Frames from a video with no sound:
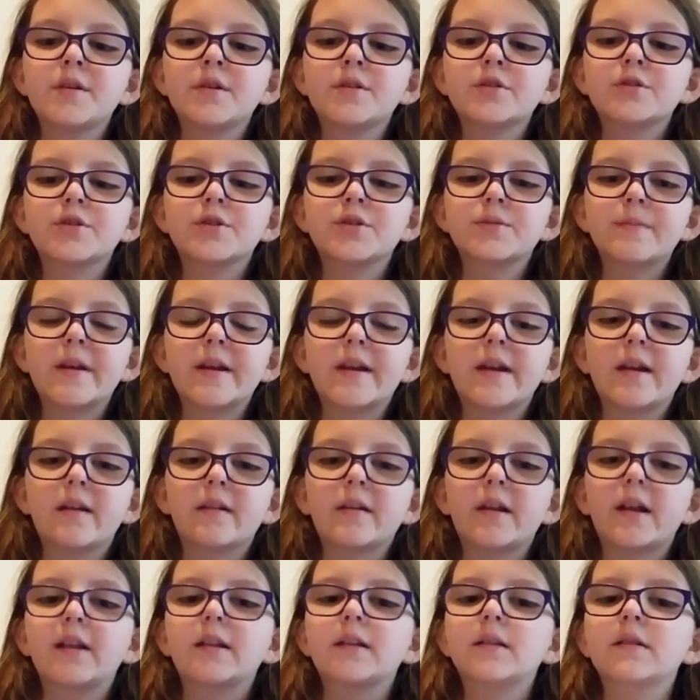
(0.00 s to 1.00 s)
Just making
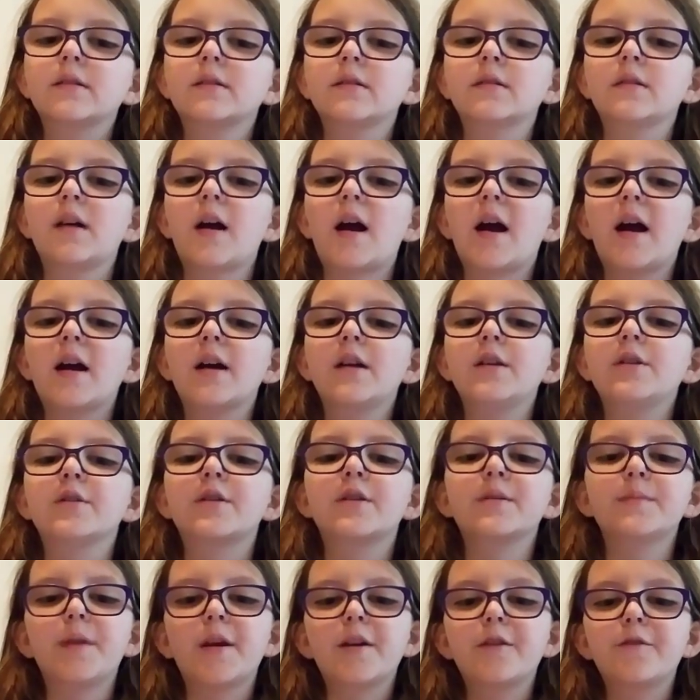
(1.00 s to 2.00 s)
you
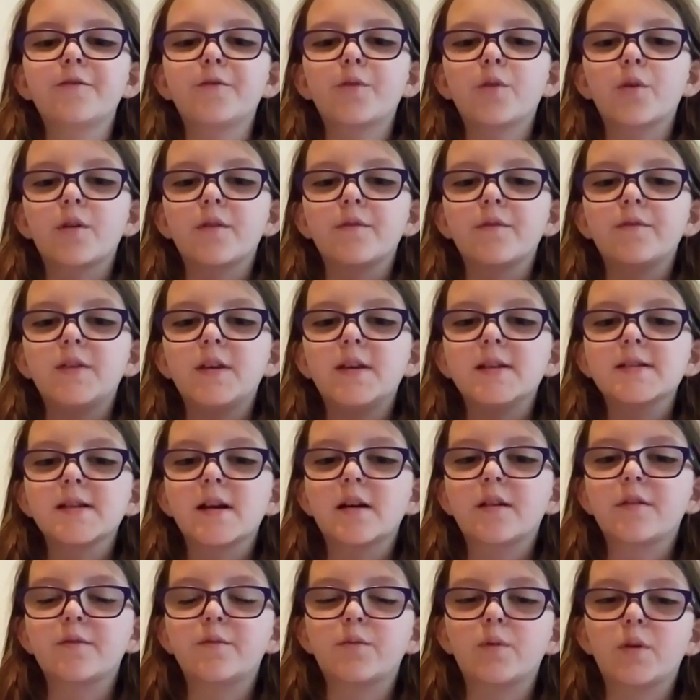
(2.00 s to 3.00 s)
can make 4 of these
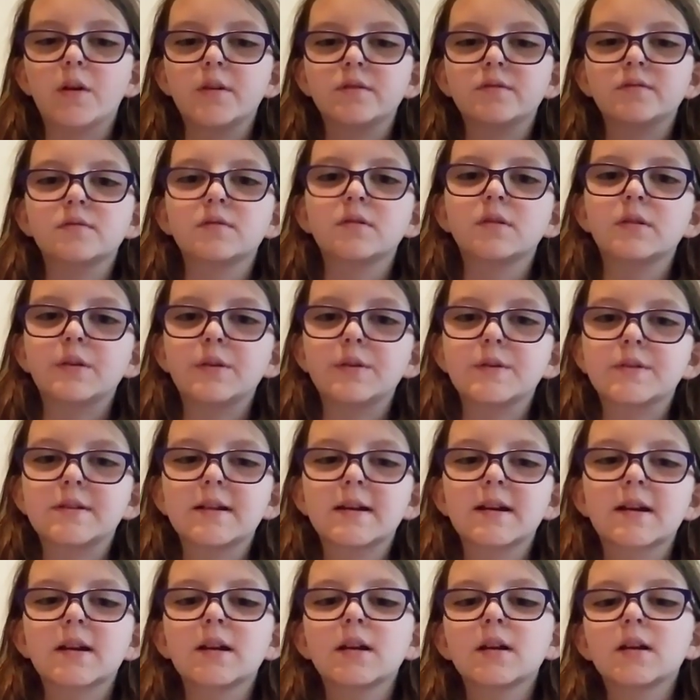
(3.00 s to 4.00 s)
out of one glue
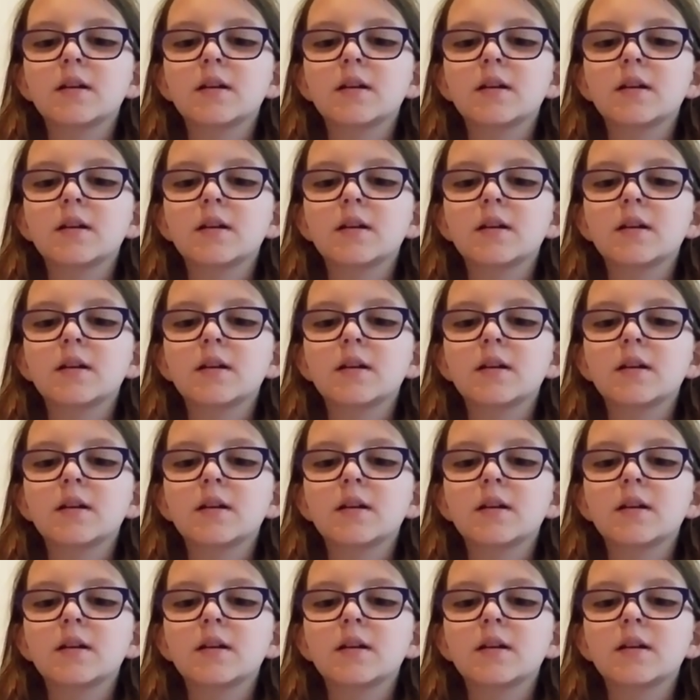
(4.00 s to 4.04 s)
stick.